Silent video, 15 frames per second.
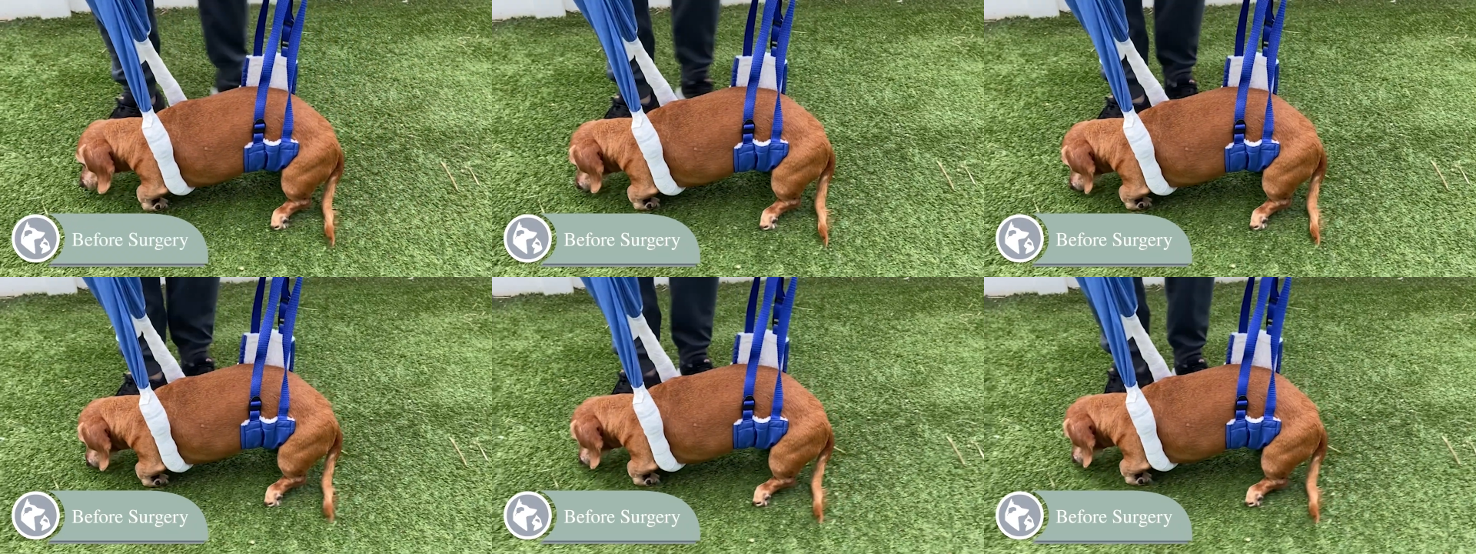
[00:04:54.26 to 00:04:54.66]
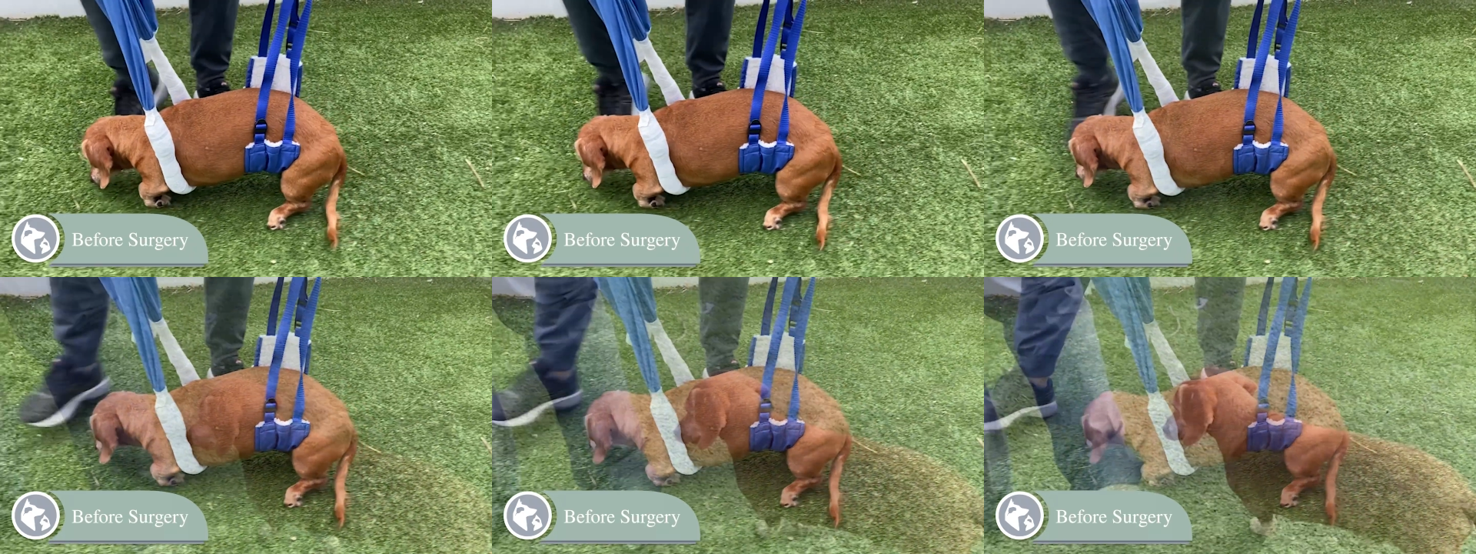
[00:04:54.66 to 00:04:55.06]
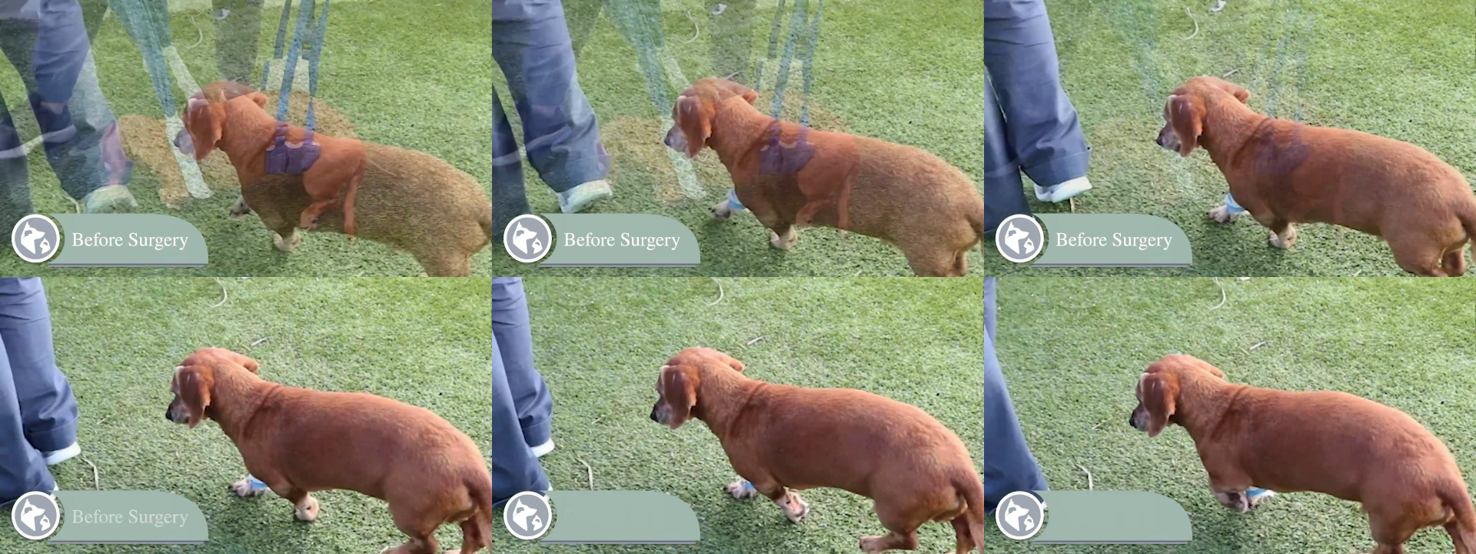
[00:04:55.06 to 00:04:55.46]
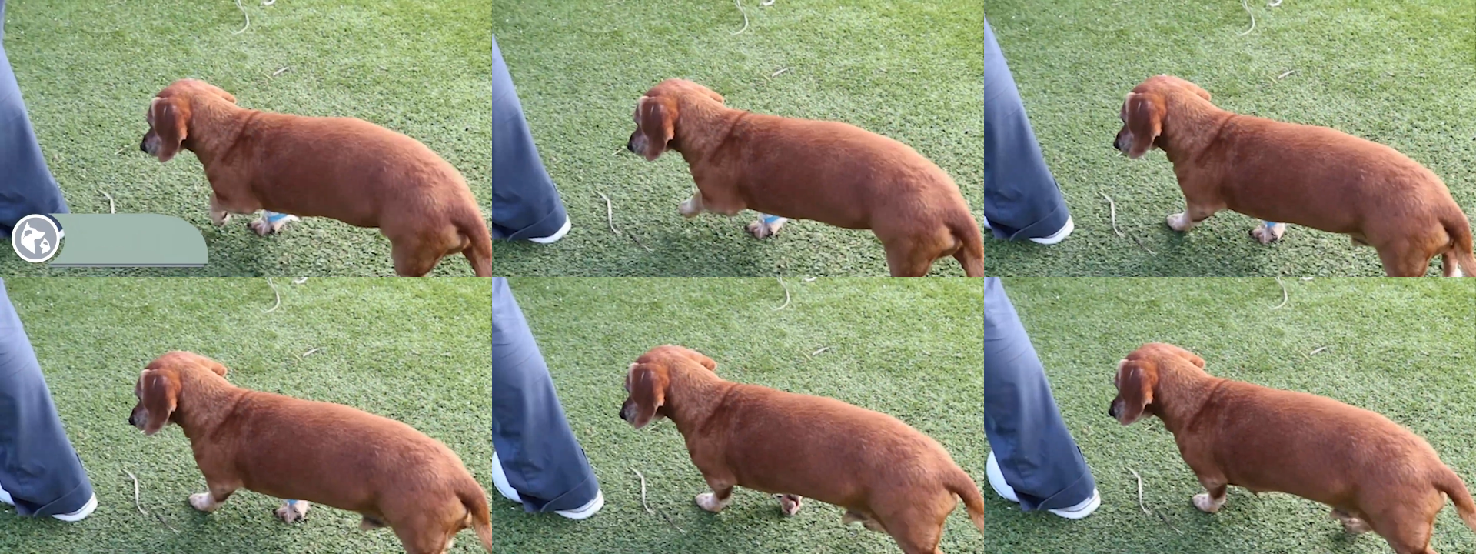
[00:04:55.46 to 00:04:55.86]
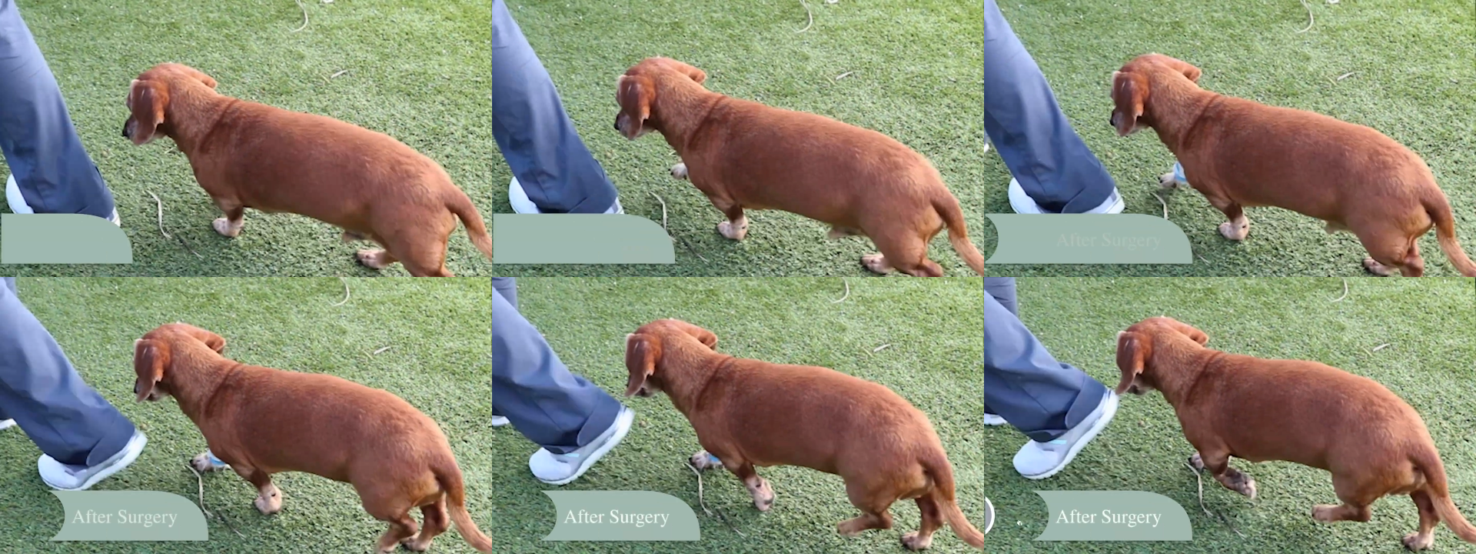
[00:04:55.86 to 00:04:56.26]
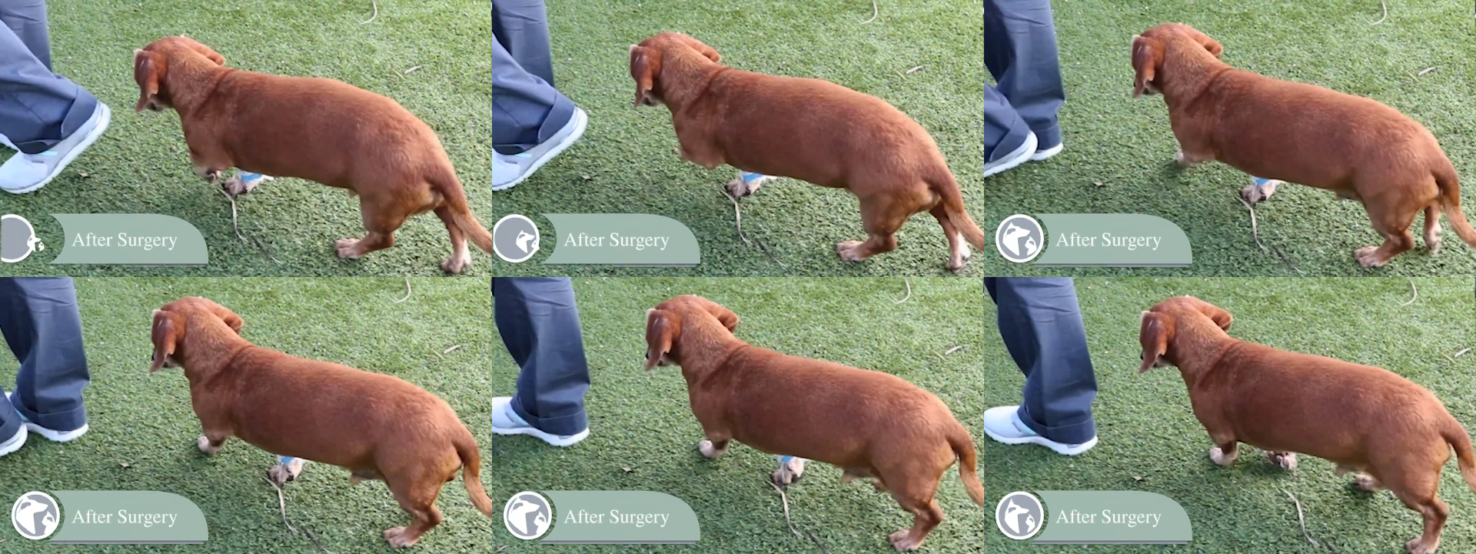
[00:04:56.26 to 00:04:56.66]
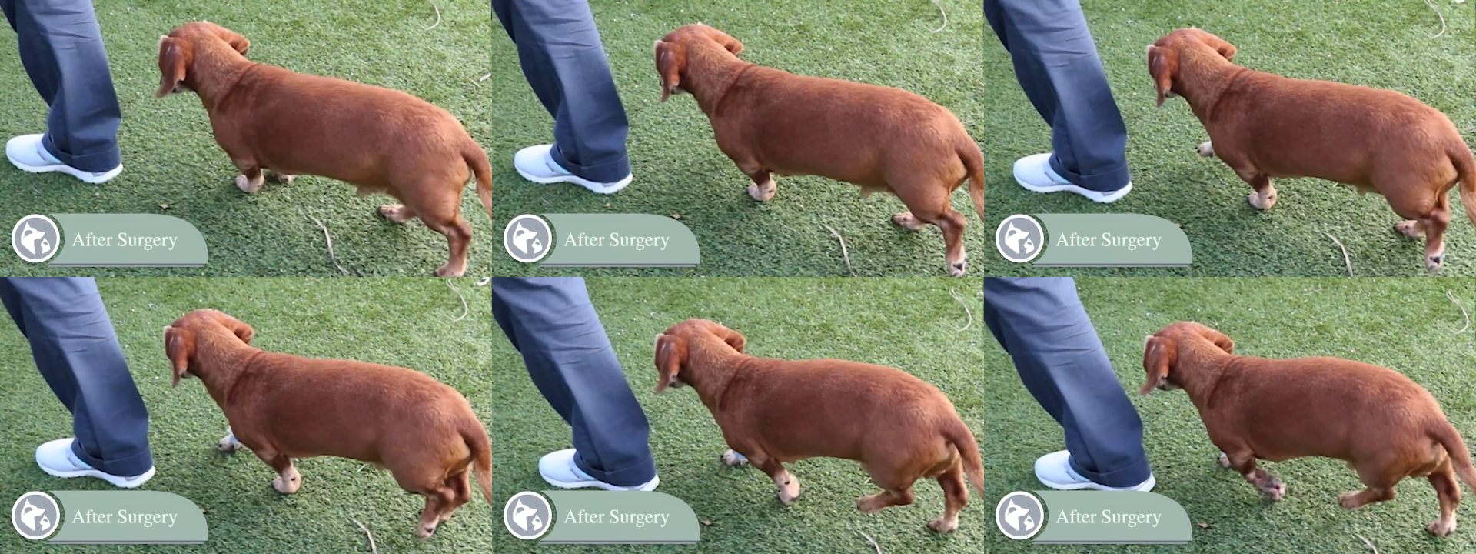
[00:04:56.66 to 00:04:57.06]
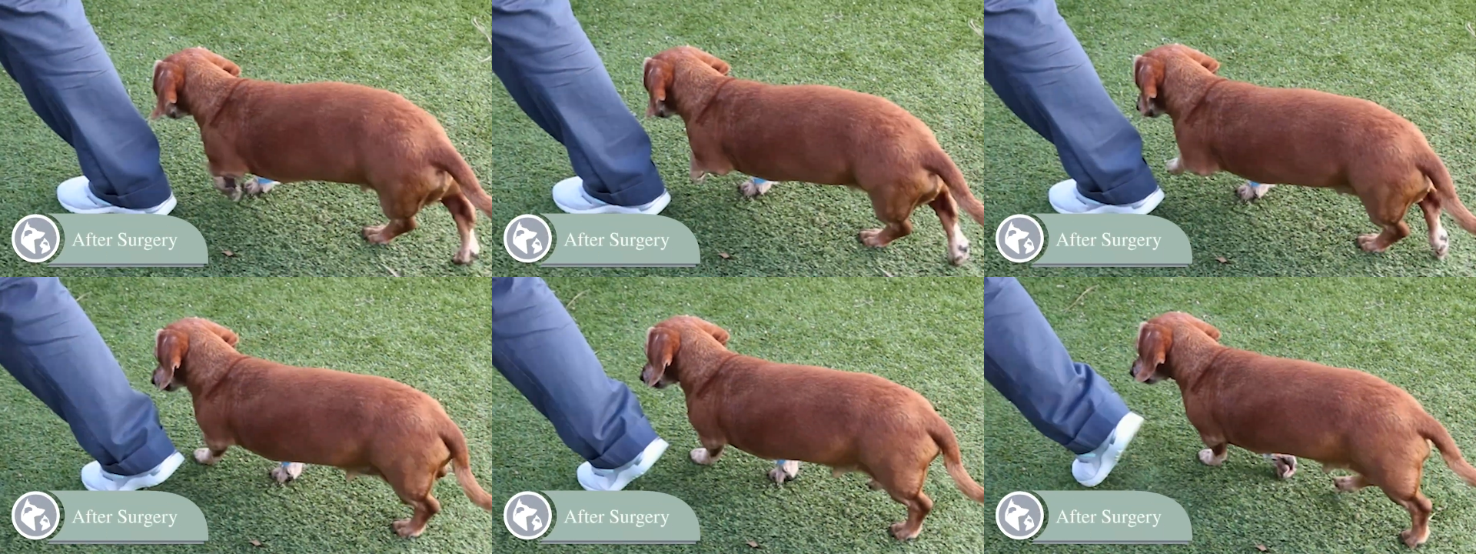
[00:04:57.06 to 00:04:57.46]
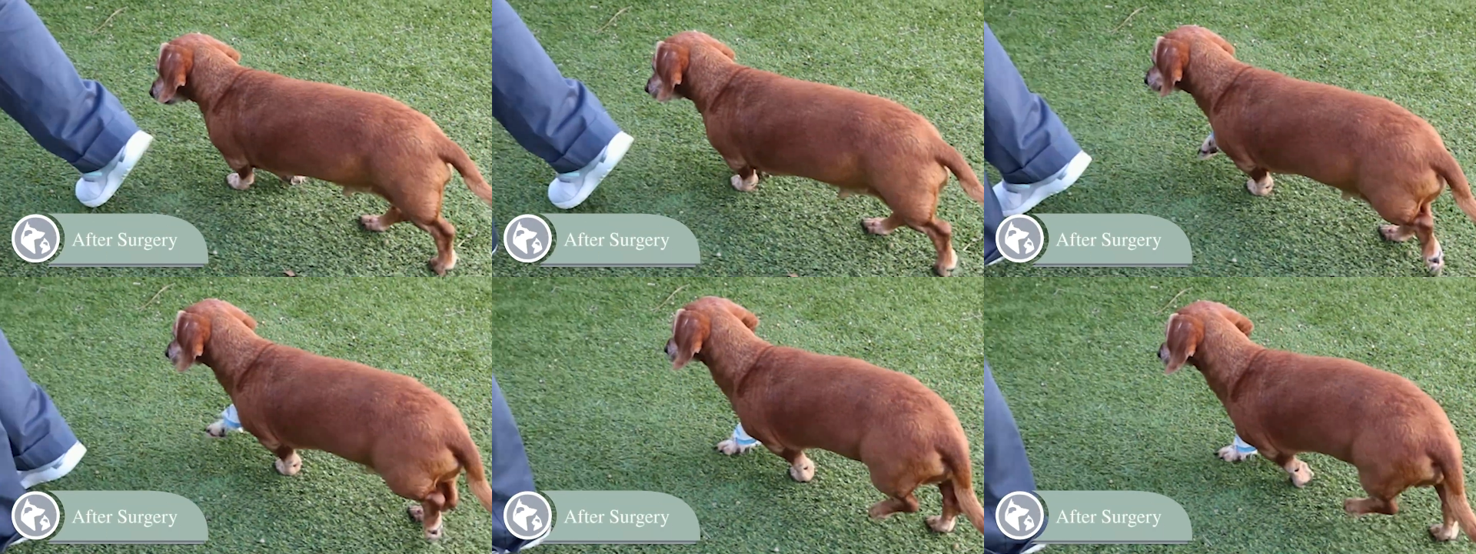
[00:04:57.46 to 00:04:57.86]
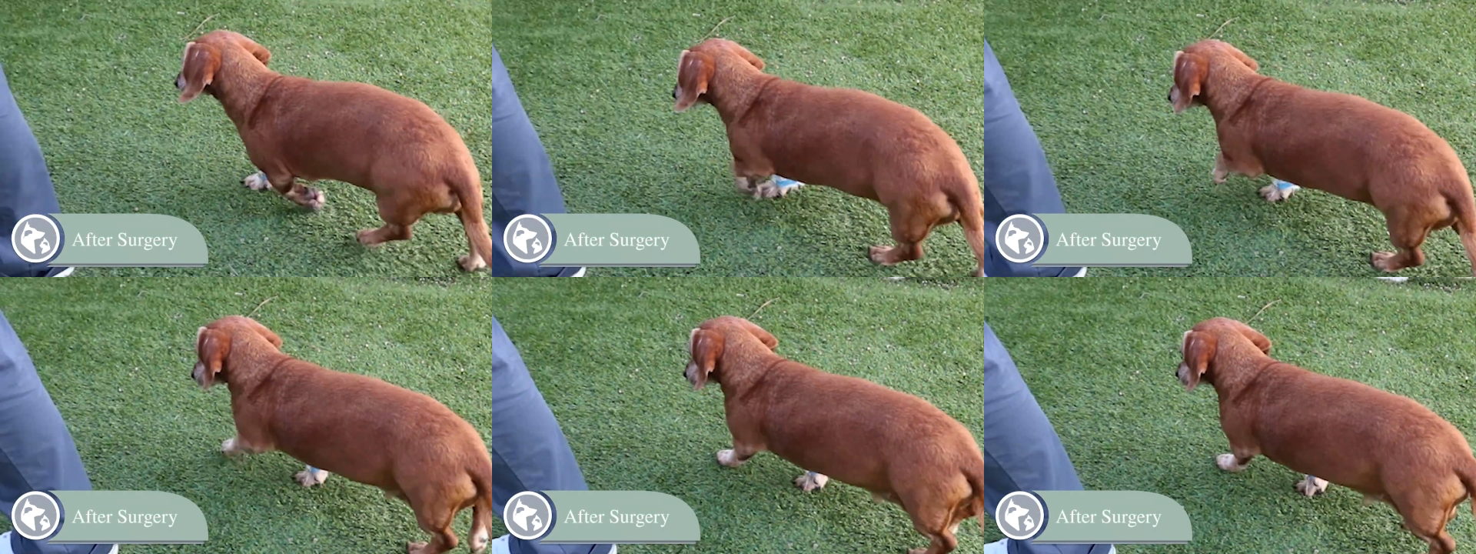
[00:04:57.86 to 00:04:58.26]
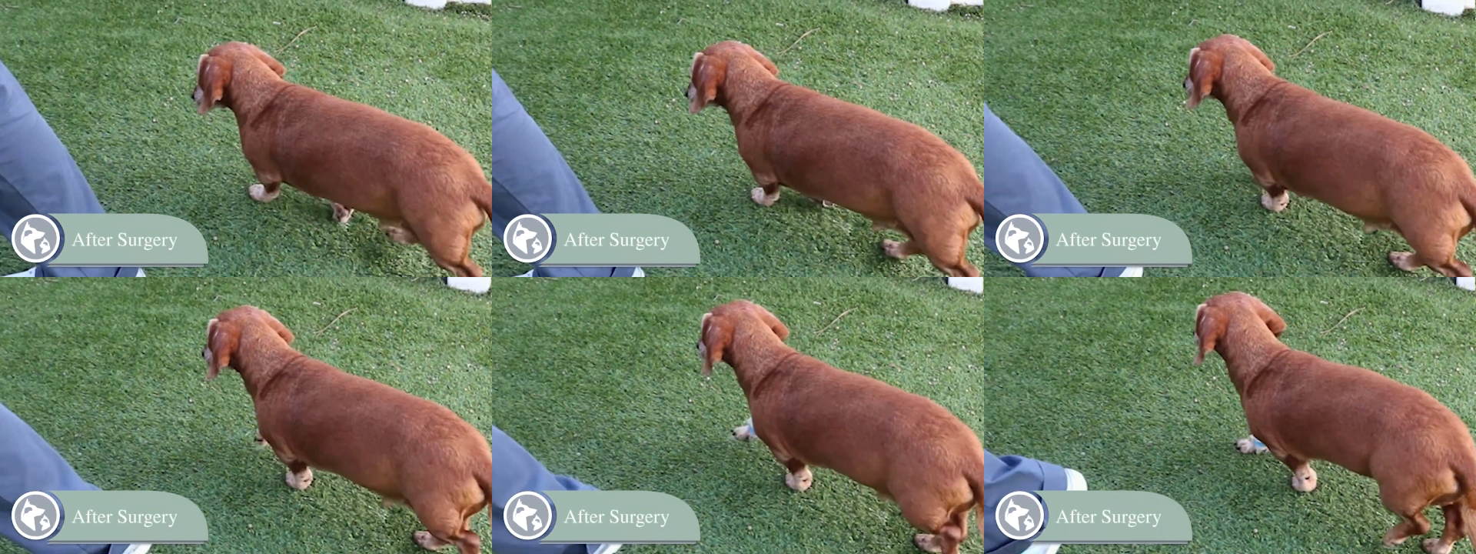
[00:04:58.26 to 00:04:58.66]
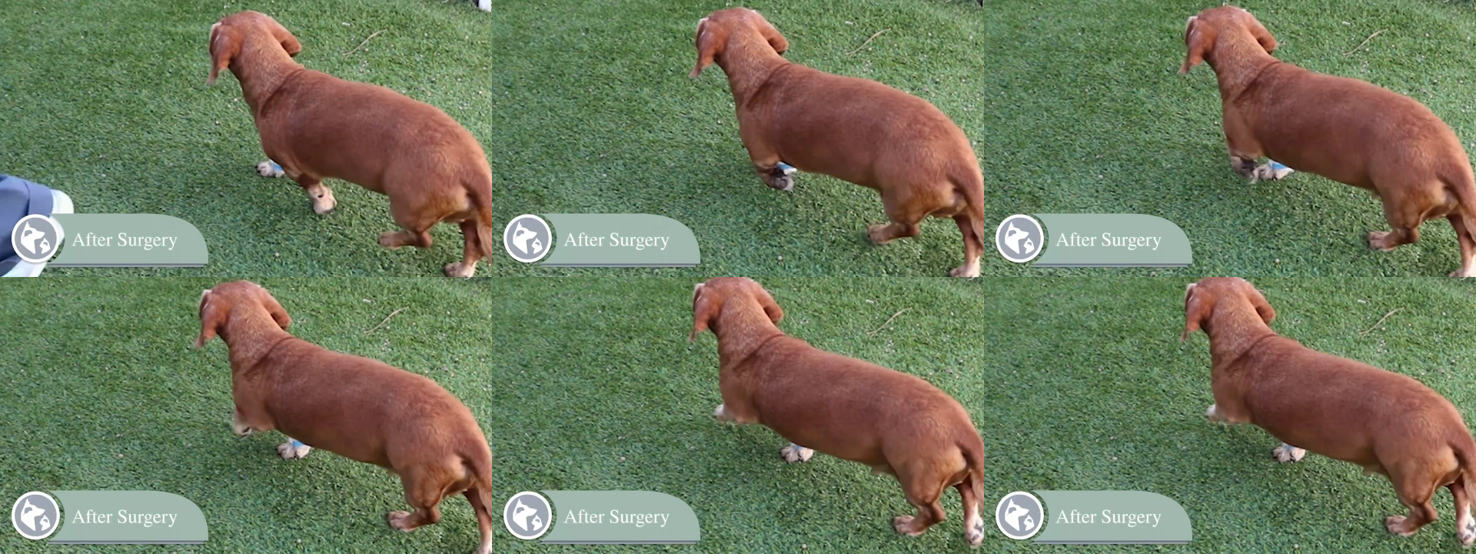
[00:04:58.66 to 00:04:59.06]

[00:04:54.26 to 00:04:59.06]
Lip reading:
(no speaker visible)